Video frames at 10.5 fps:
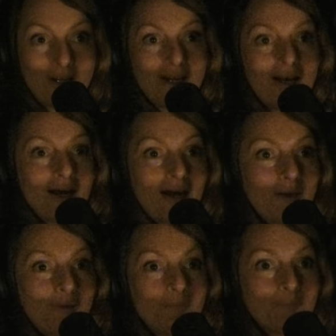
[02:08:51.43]

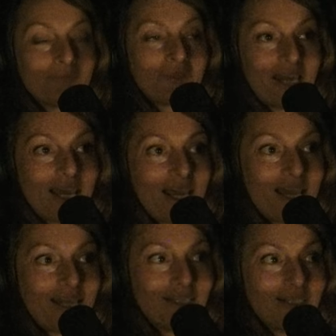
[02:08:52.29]
Um,
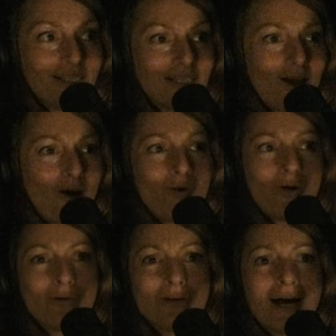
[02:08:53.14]
and all, all
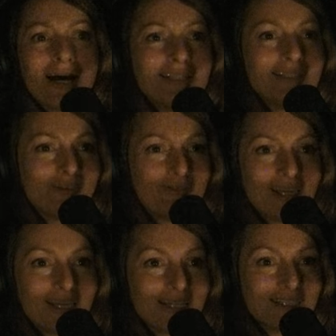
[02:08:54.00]
kinds of
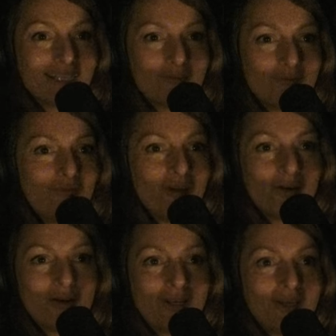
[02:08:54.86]
things, like
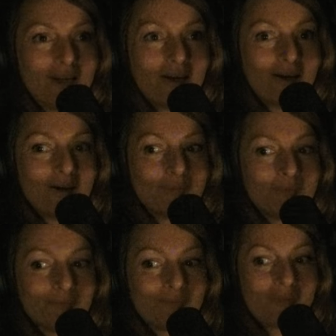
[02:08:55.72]
very um,
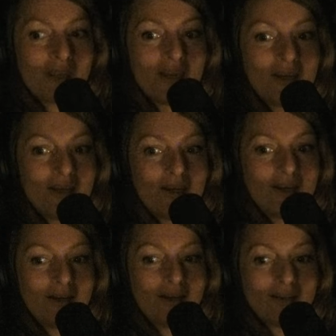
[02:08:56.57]

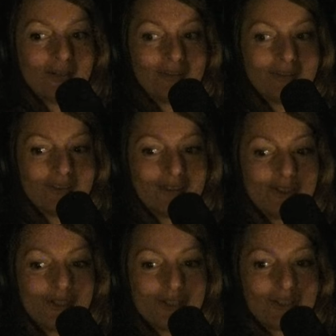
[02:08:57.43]
uh,
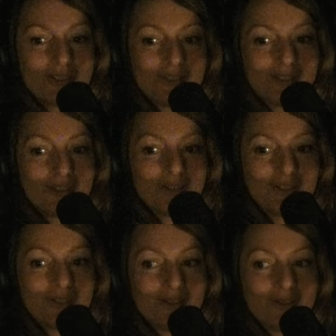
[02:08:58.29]
just
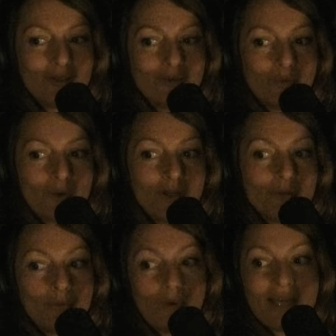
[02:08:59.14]
it
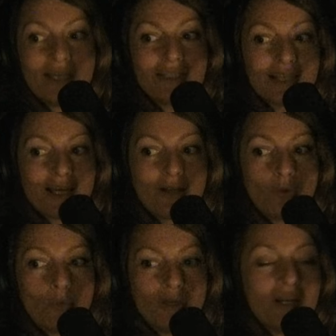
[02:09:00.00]
ways that
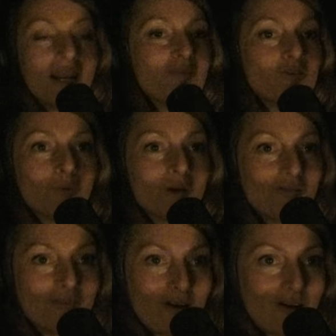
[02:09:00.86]
we never would have
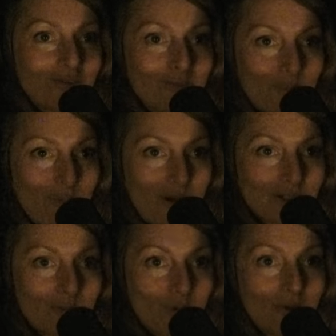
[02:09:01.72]
thought were
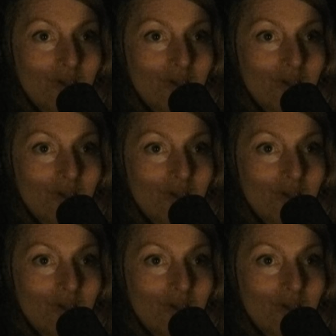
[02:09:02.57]
possible.